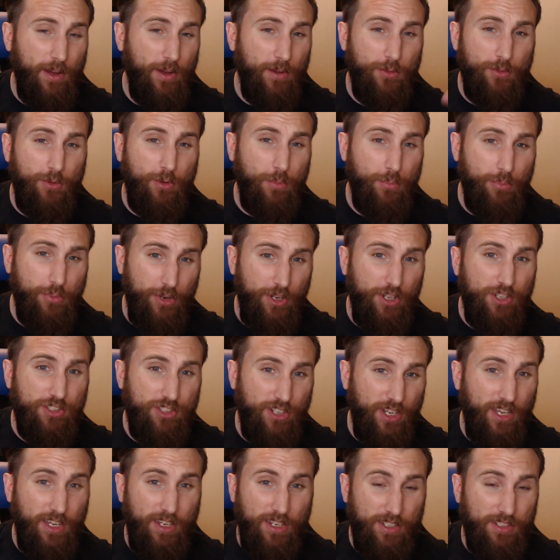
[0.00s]

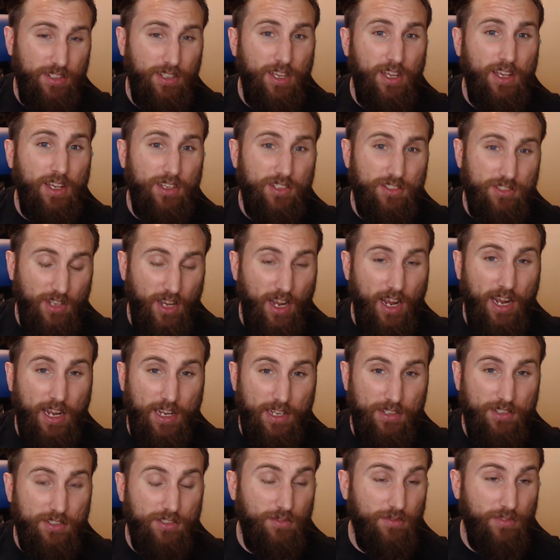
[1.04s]
underappreciated
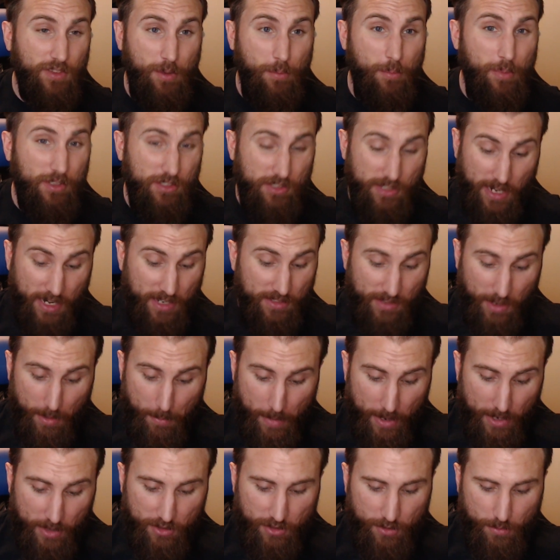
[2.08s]
sides of Limp Bizkit, as I
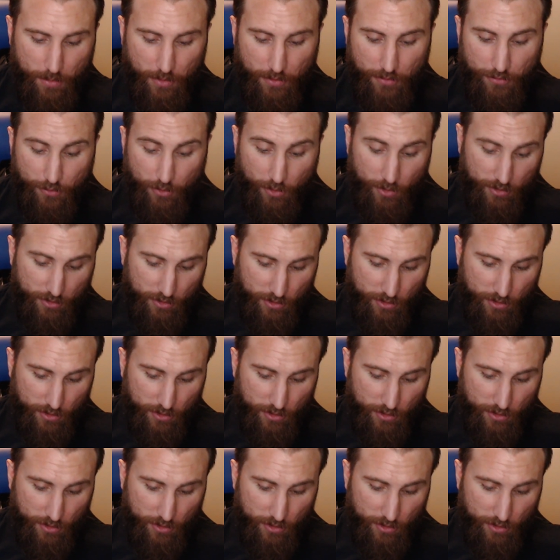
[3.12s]
mentioned before.